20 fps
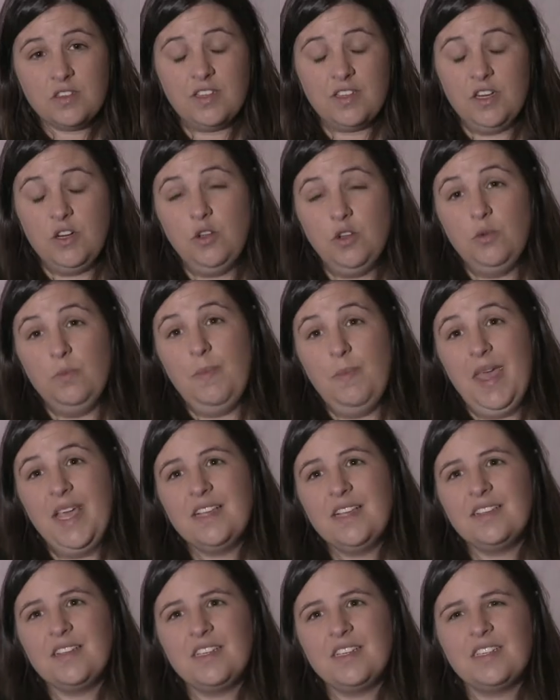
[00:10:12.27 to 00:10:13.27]
and who
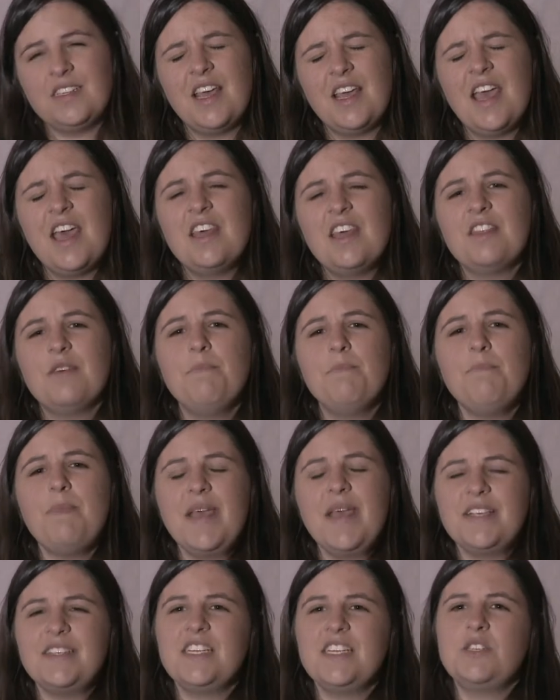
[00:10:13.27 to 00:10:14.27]
makes it, the
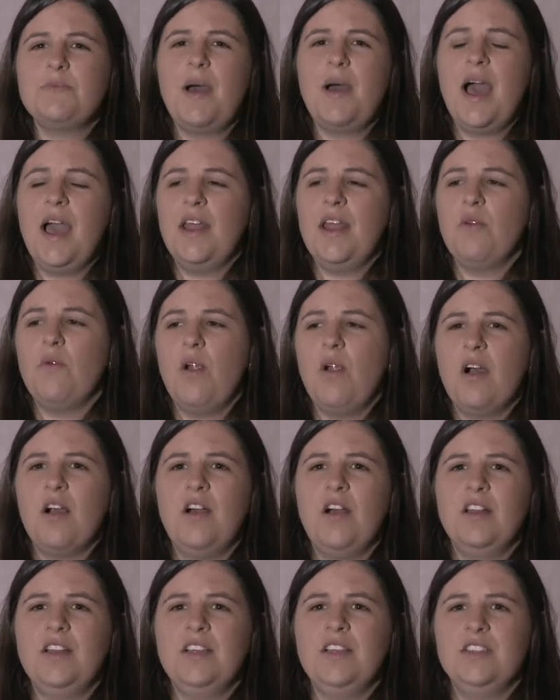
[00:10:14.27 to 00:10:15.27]
message behind rock
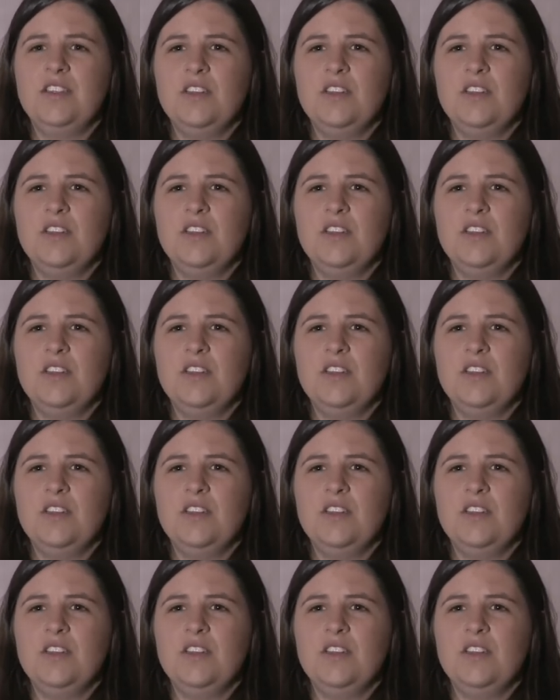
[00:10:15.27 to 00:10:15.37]
art has